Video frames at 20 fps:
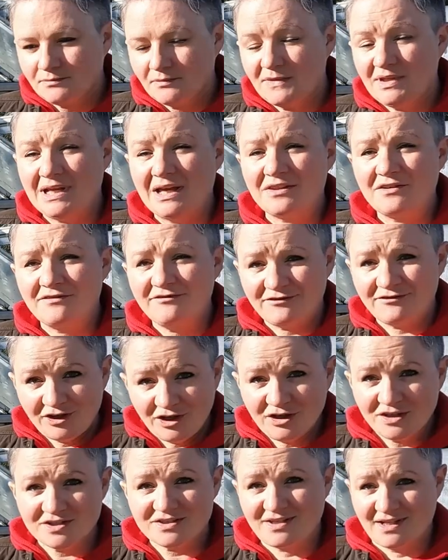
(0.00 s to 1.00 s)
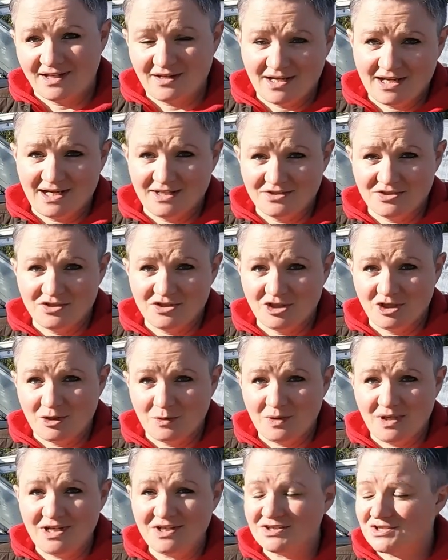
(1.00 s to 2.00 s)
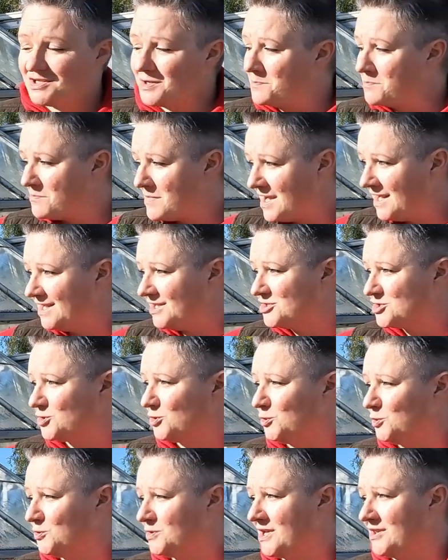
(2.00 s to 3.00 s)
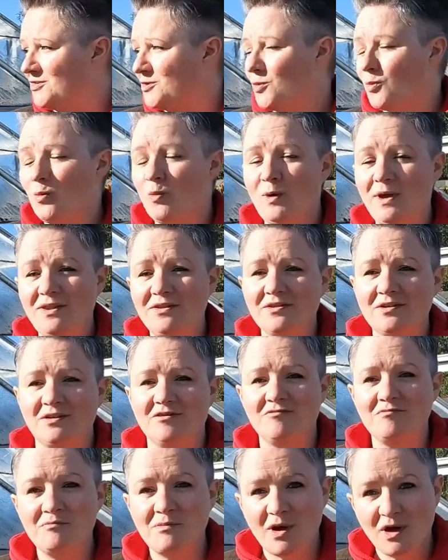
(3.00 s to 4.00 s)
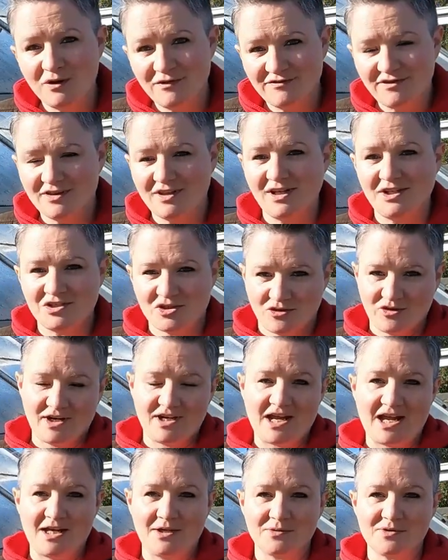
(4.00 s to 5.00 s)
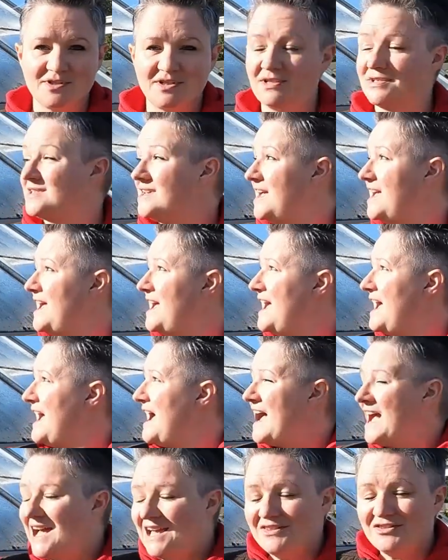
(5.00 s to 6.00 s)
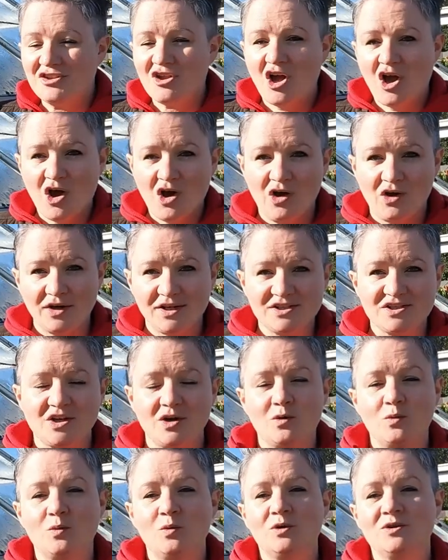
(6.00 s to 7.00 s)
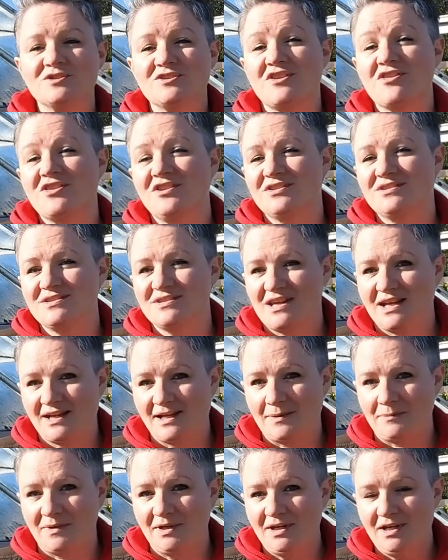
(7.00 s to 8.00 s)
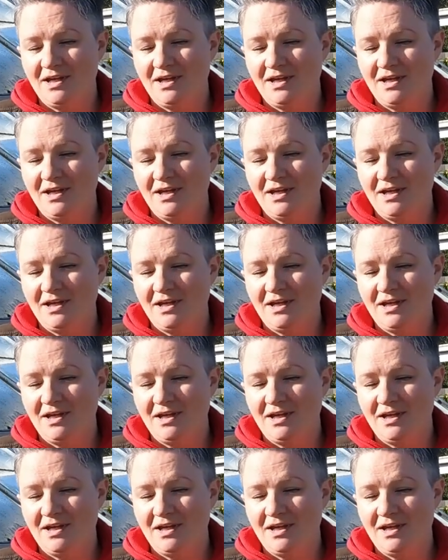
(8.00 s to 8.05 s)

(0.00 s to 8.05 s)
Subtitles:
Now, the first thing I had to do is to make sure that the width of both of these greenhouses and the height was the same.